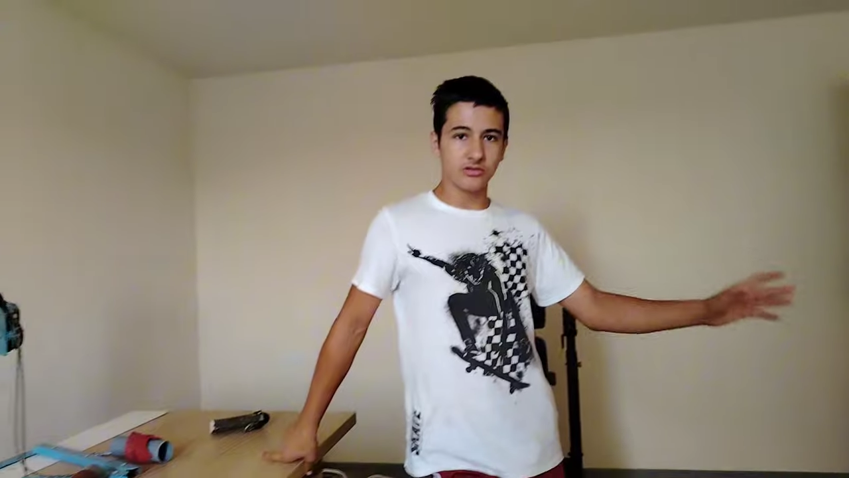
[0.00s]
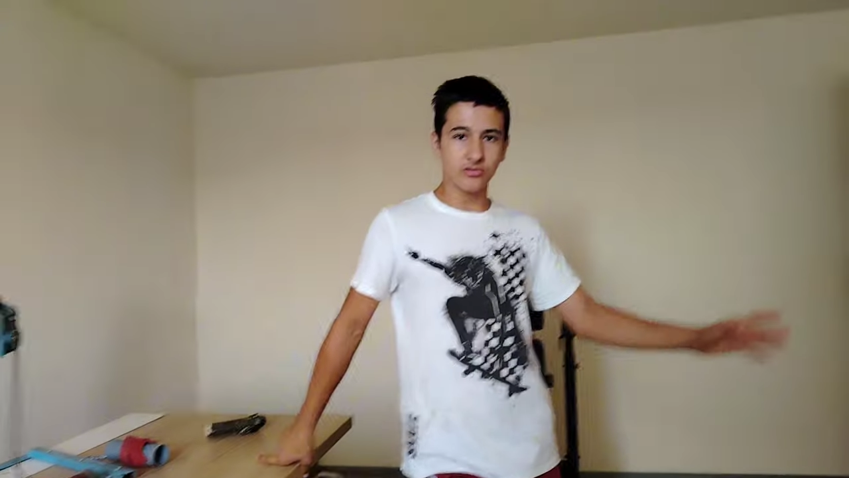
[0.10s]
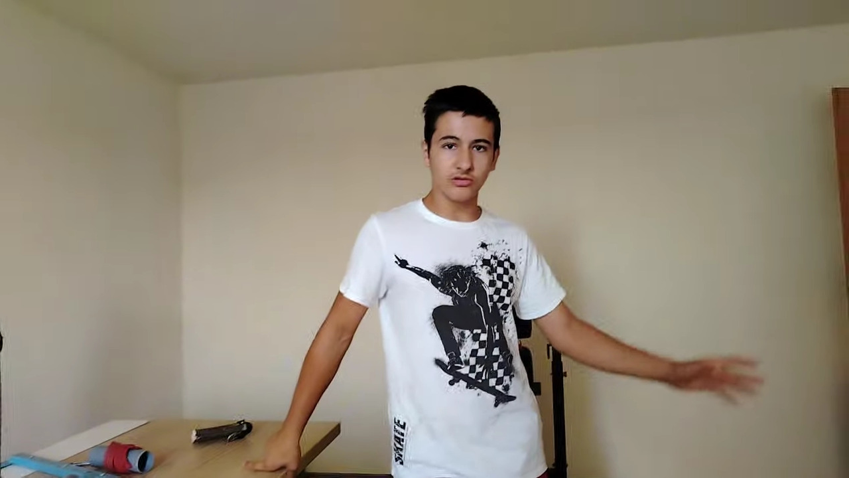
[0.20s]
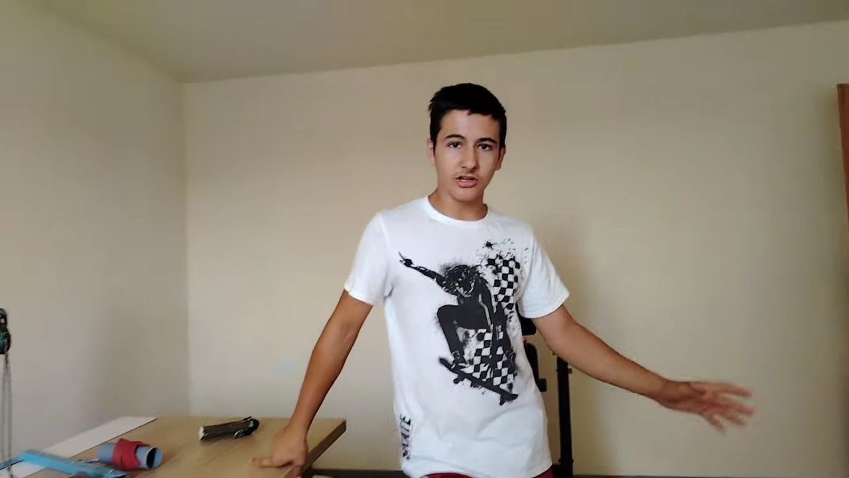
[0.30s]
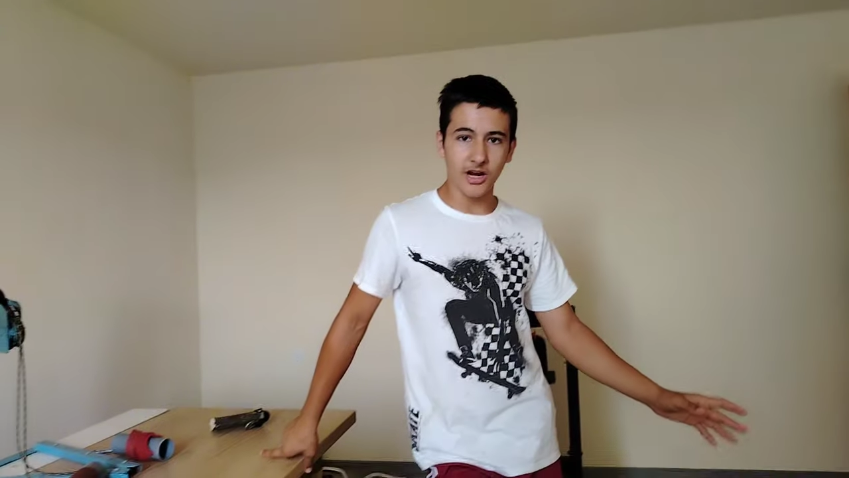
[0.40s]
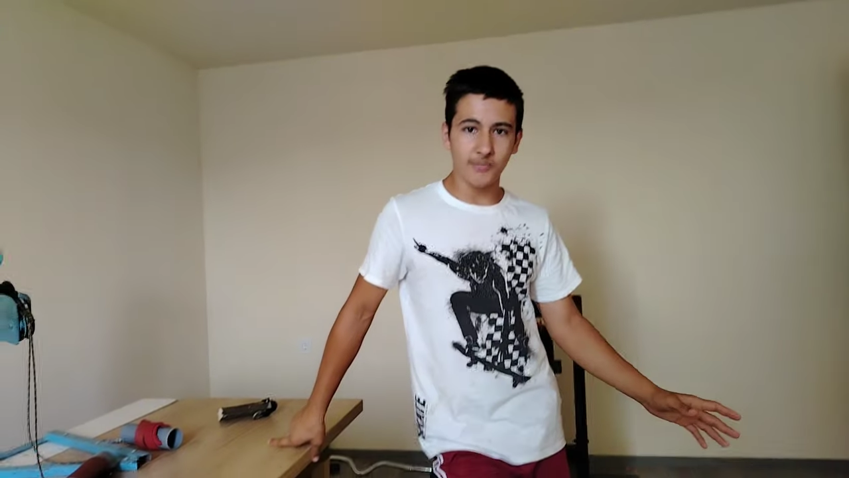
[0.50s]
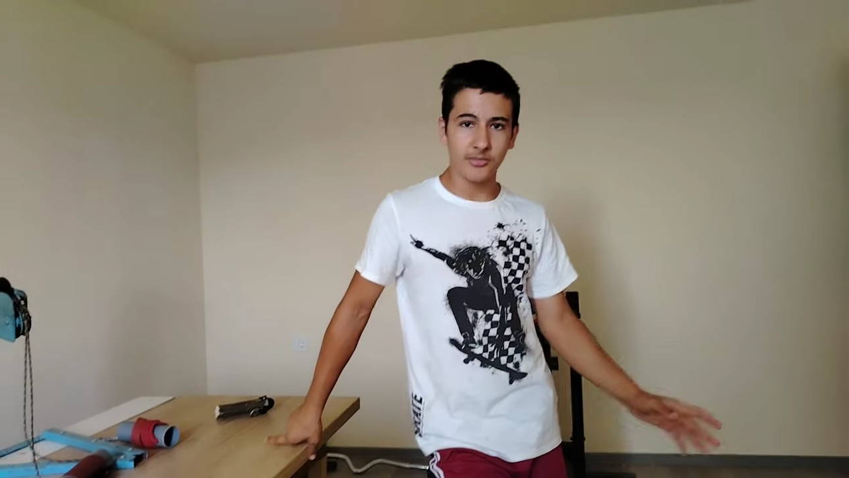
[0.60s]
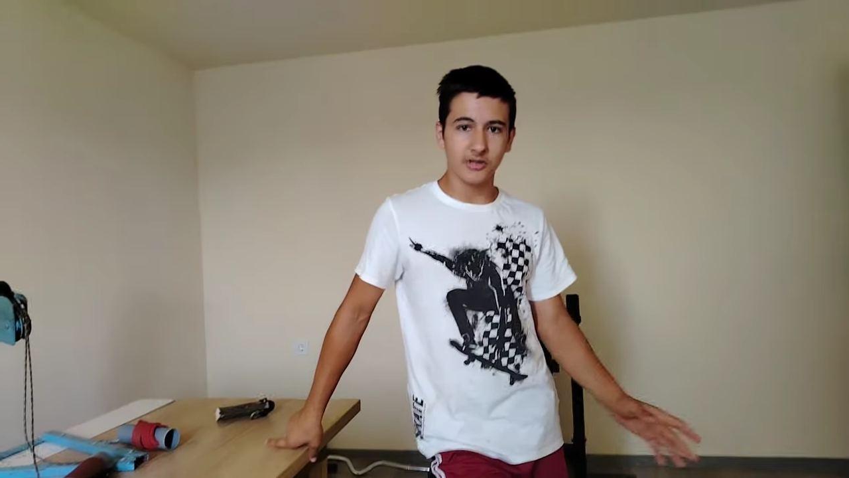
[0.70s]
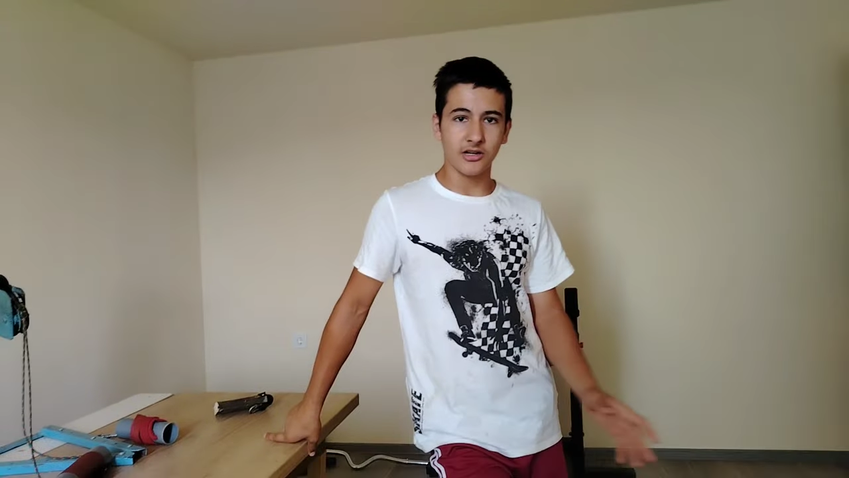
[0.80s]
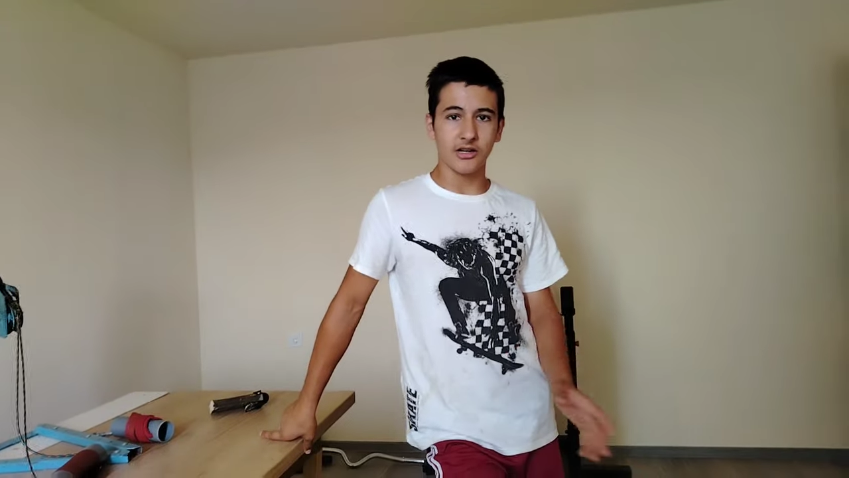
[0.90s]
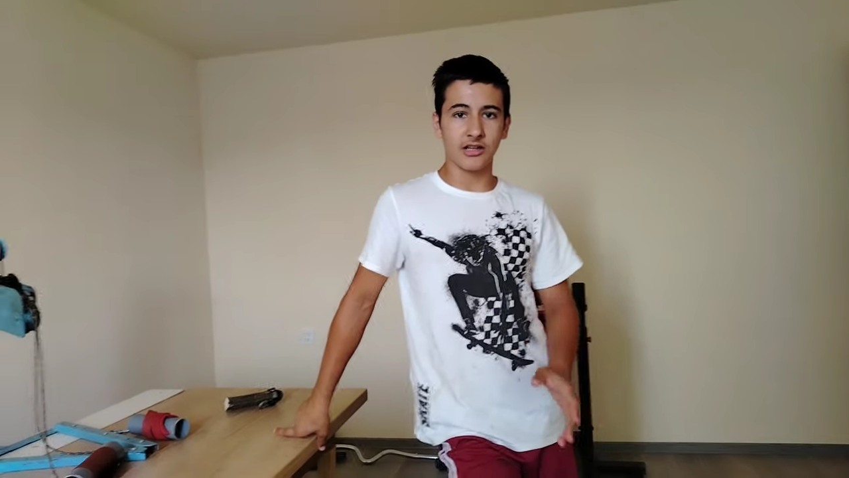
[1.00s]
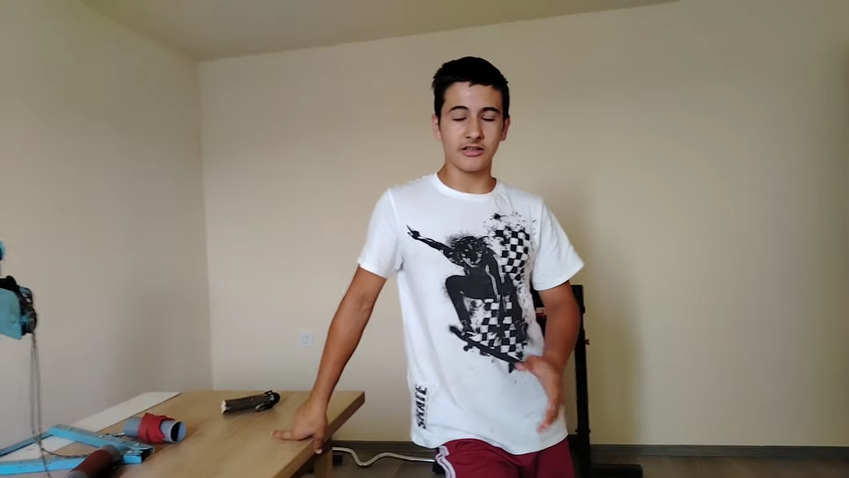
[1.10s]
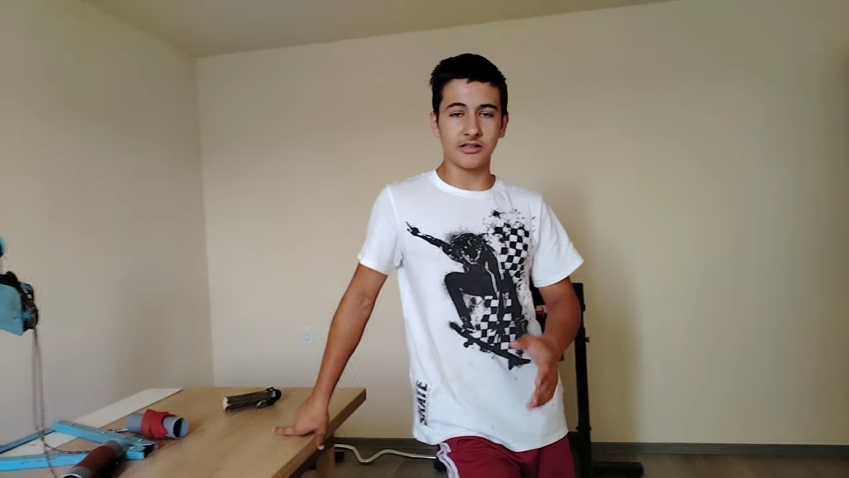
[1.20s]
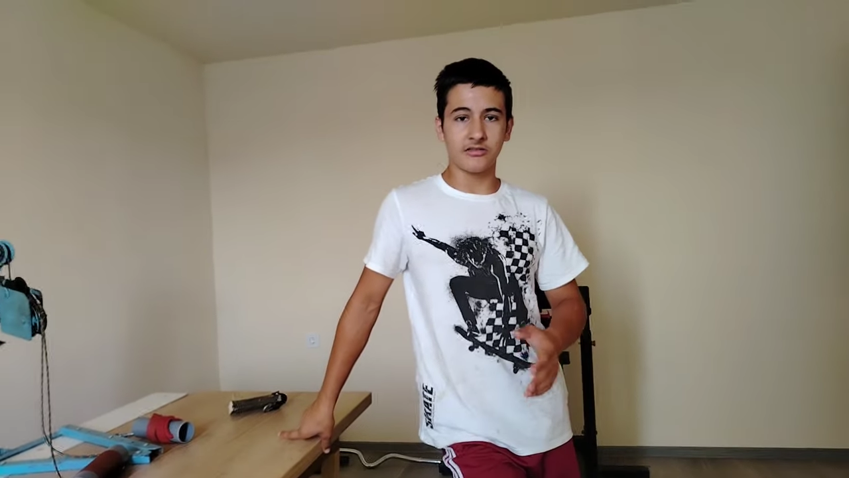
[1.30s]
your cup at